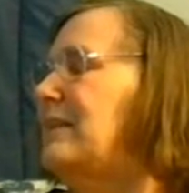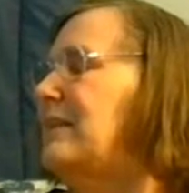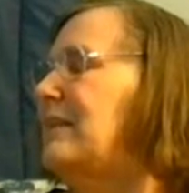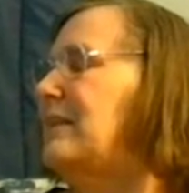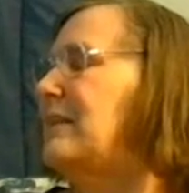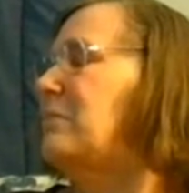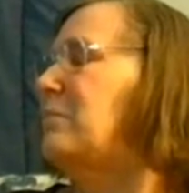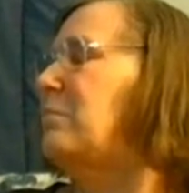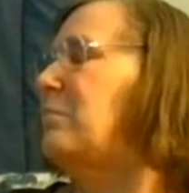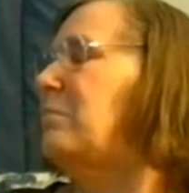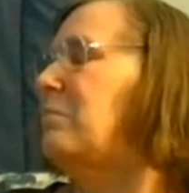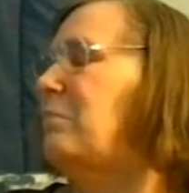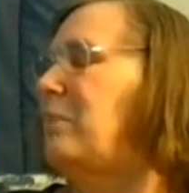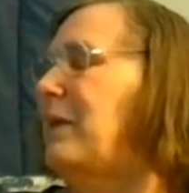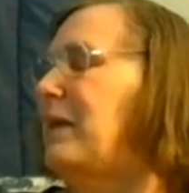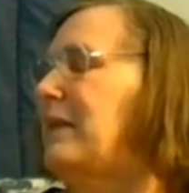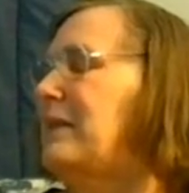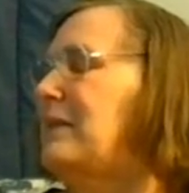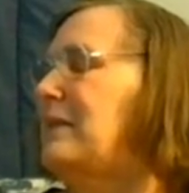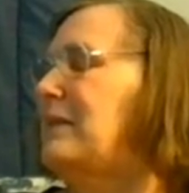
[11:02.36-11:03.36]
It's
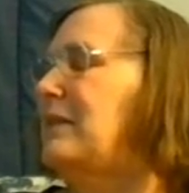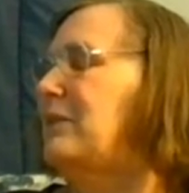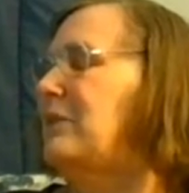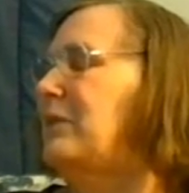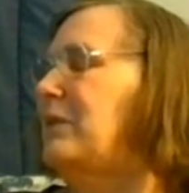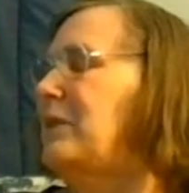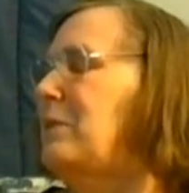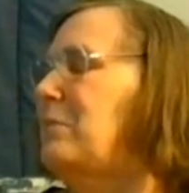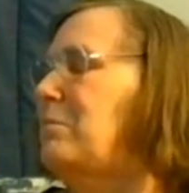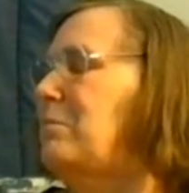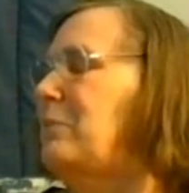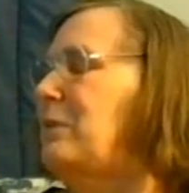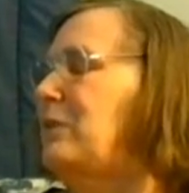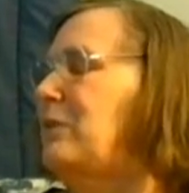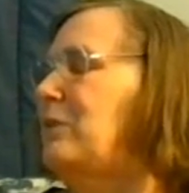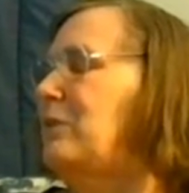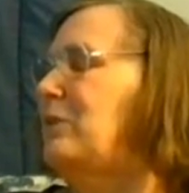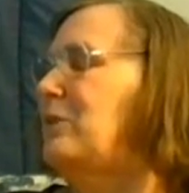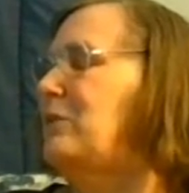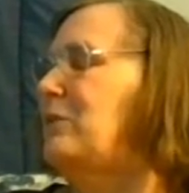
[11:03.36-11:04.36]
bacteria,
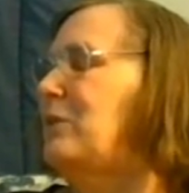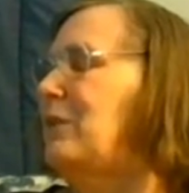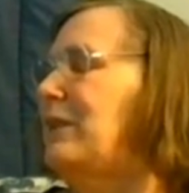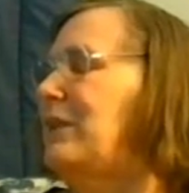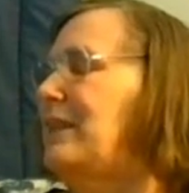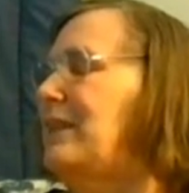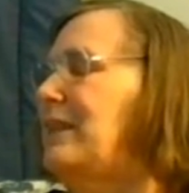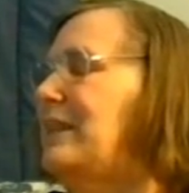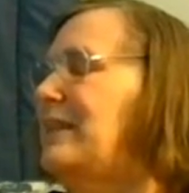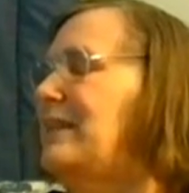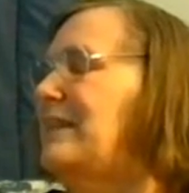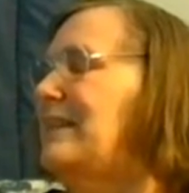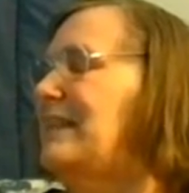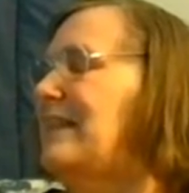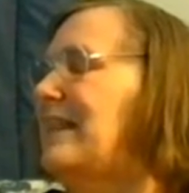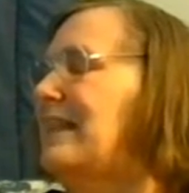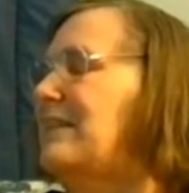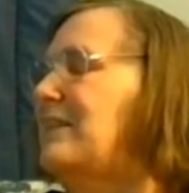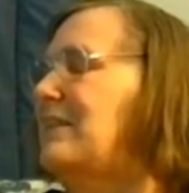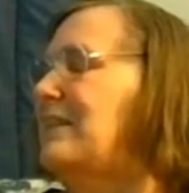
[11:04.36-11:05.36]
mildew, and
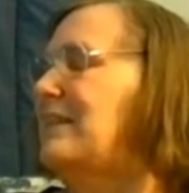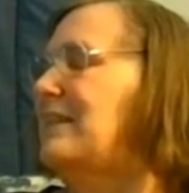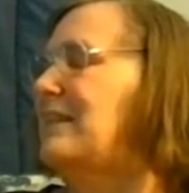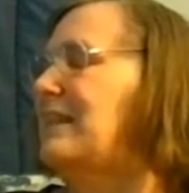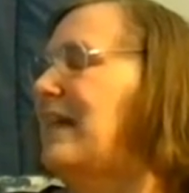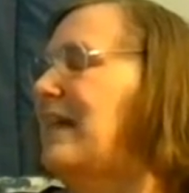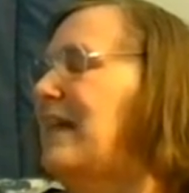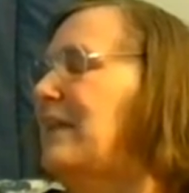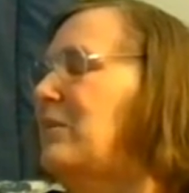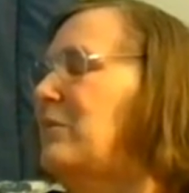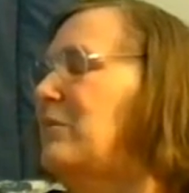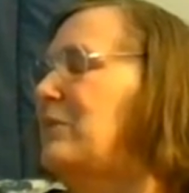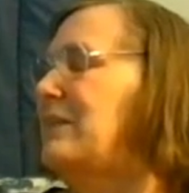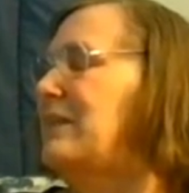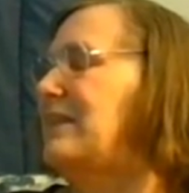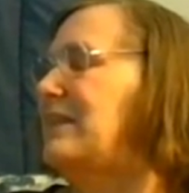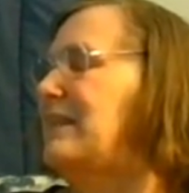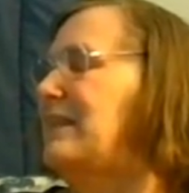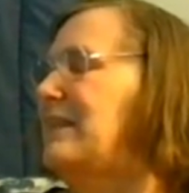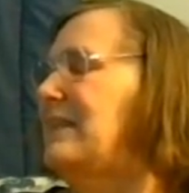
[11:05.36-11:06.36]
insect attack
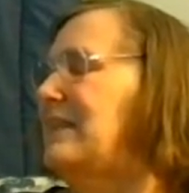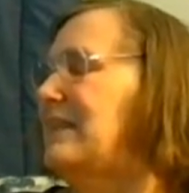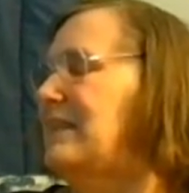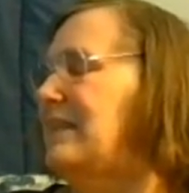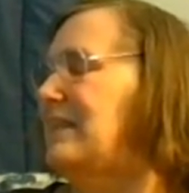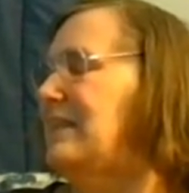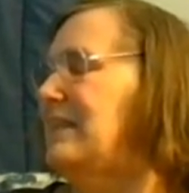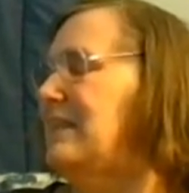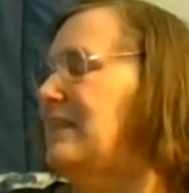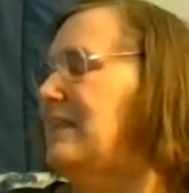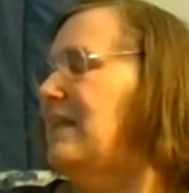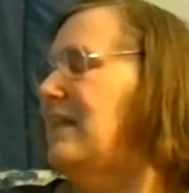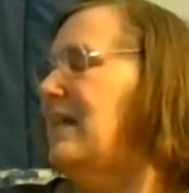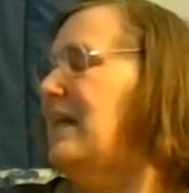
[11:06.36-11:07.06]
resistant,